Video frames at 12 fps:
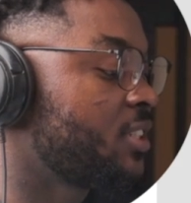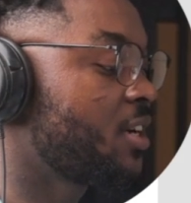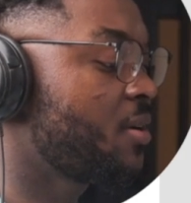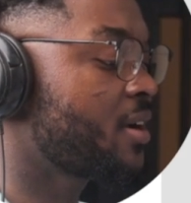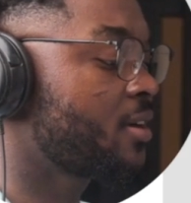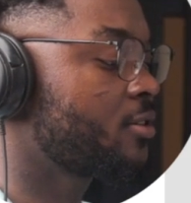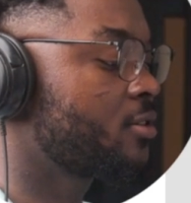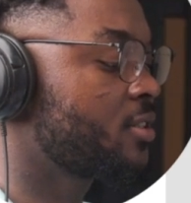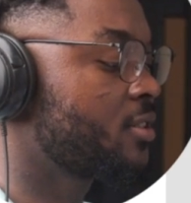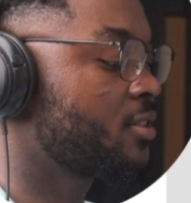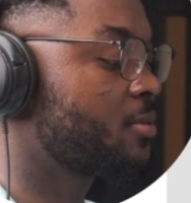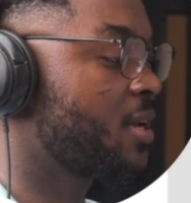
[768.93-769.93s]
Now I can close
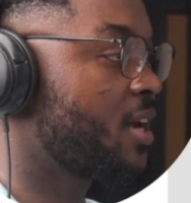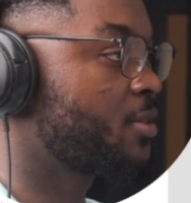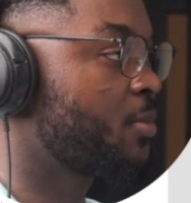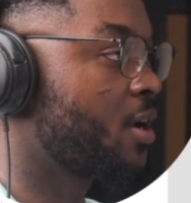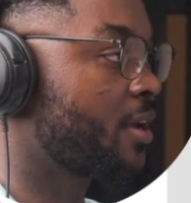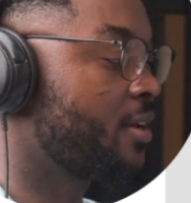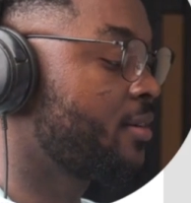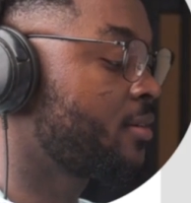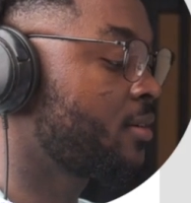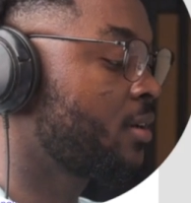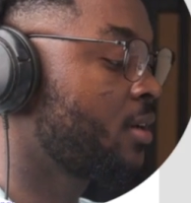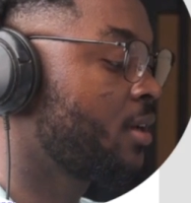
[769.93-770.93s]
the Unsplash plugin
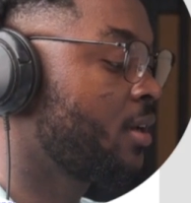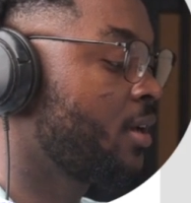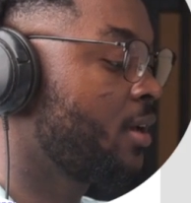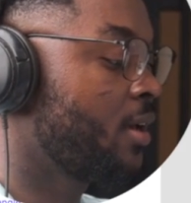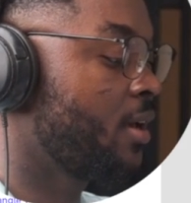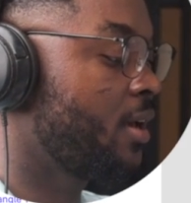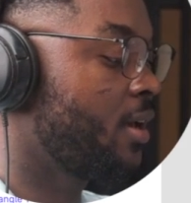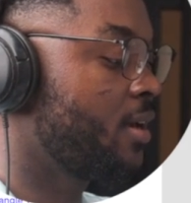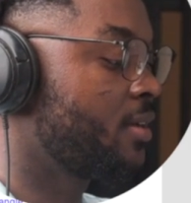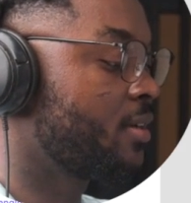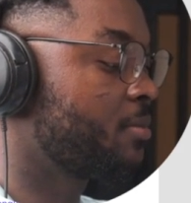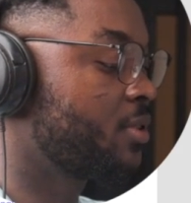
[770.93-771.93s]

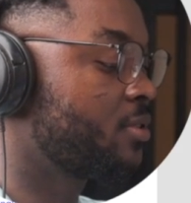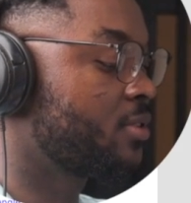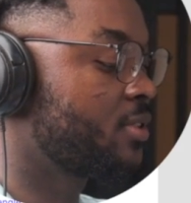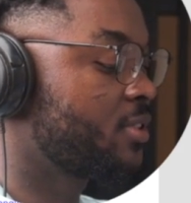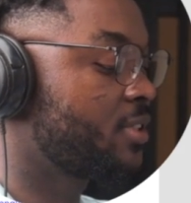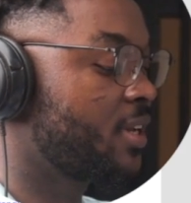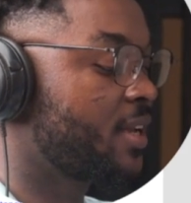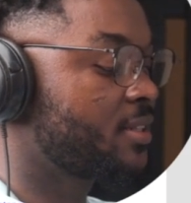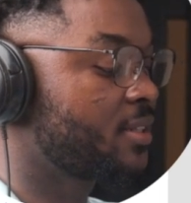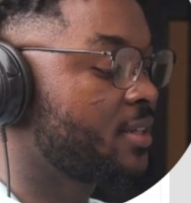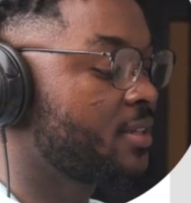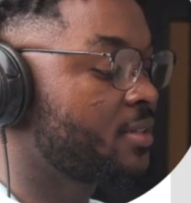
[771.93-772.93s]
and I'm going to
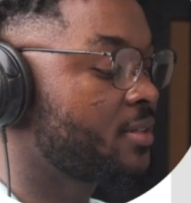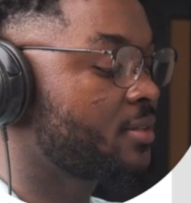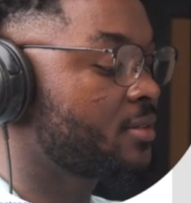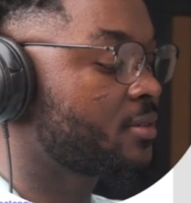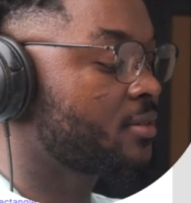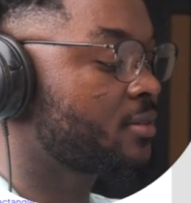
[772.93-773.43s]
select this